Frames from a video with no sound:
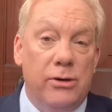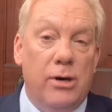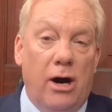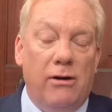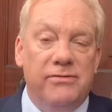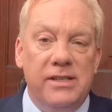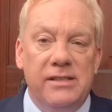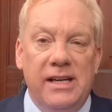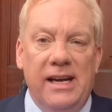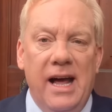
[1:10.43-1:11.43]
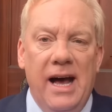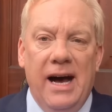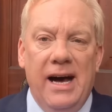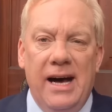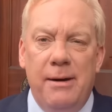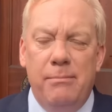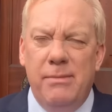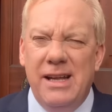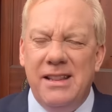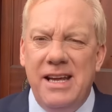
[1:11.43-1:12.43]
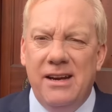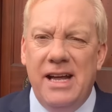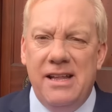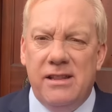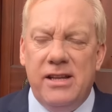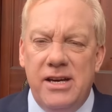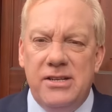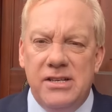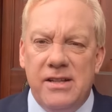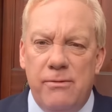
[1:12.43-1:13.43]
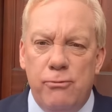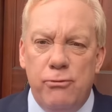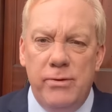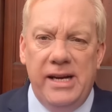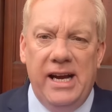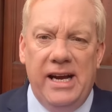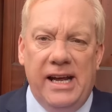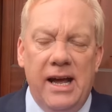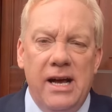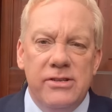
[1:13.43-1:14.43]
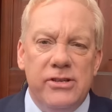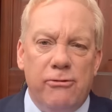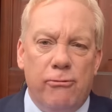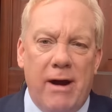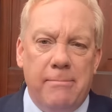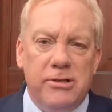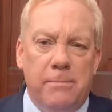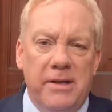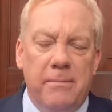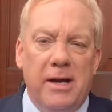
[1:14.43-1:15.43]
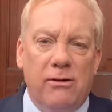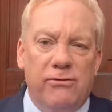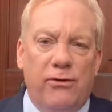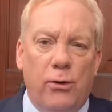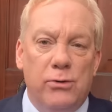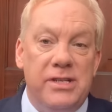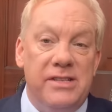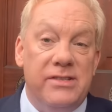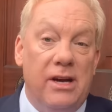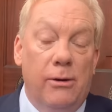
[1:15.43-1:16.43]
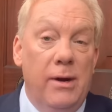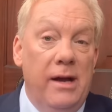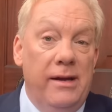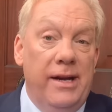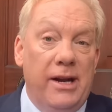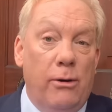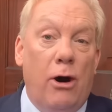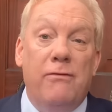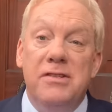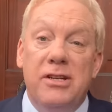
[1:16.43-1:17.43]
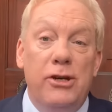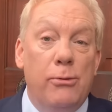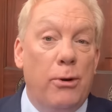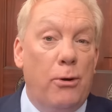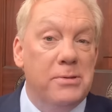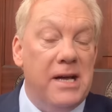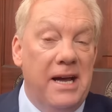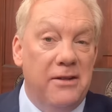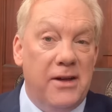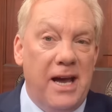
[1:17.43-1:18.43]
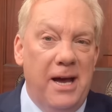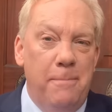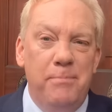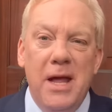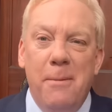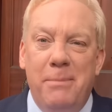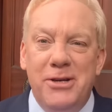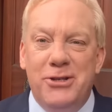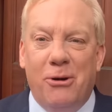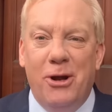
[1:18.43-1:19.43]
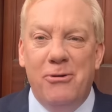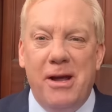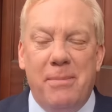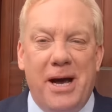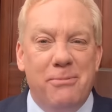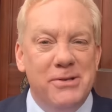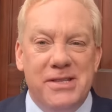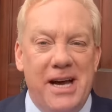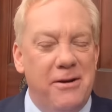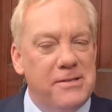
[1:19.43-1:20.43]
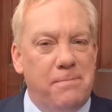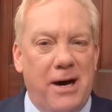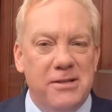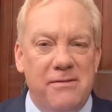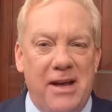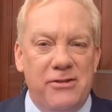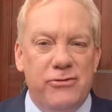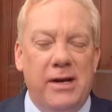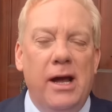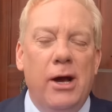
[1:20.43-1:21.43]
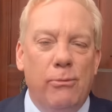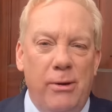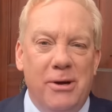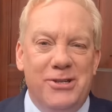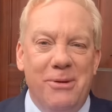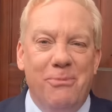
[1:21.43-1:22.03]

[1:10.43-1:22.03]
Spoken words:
took off, didn't it? I think late 30s, then really sort of ramped up in the middle 40s. So, you know, obviously you were always ahead of the game, but John Logie Baird was there as part of history. We wish